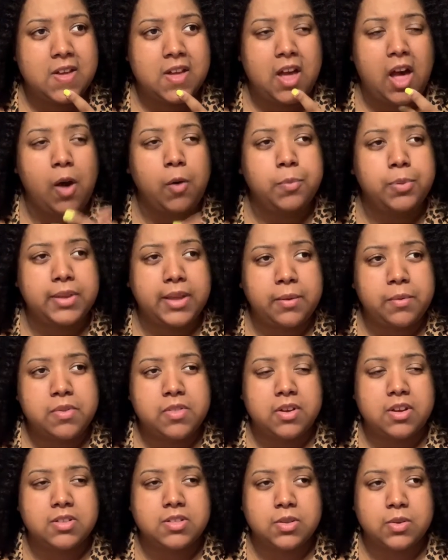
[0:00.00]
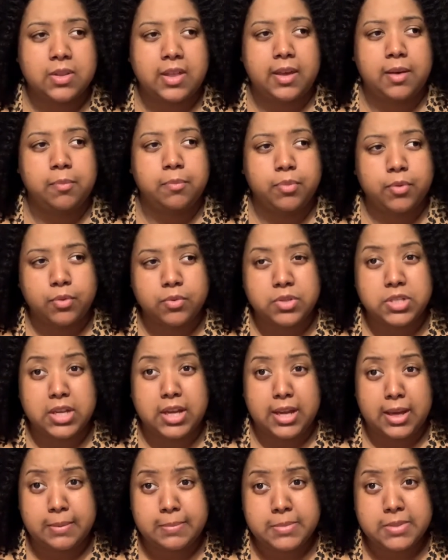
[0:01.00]
I'll play with also like brew
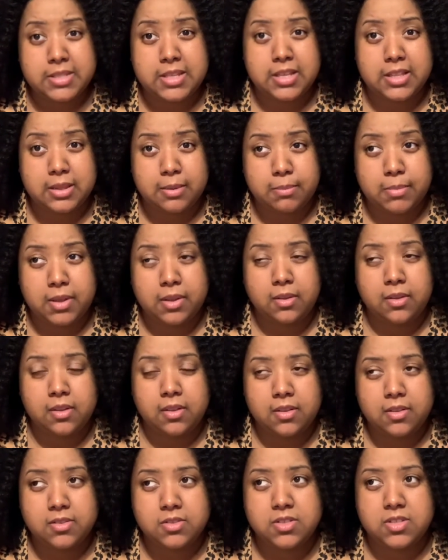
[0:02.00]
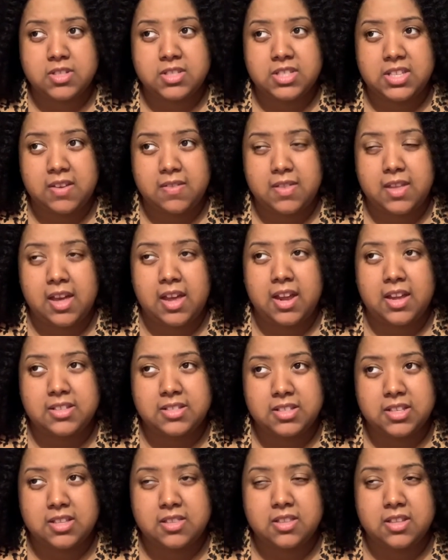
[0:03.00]
times in the milk to see if that has
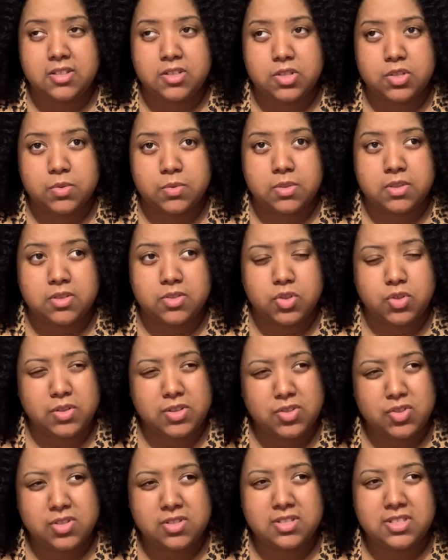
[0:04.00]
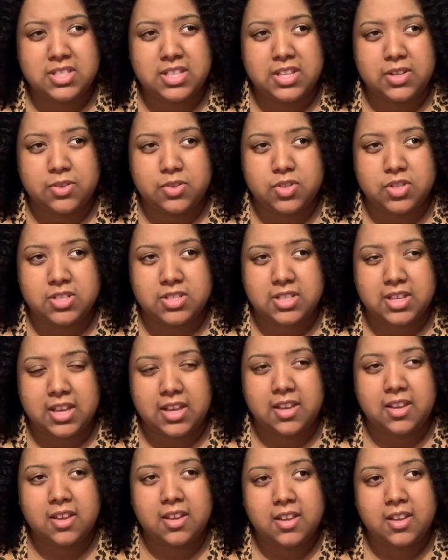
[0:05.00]
anything to do with astringency or just like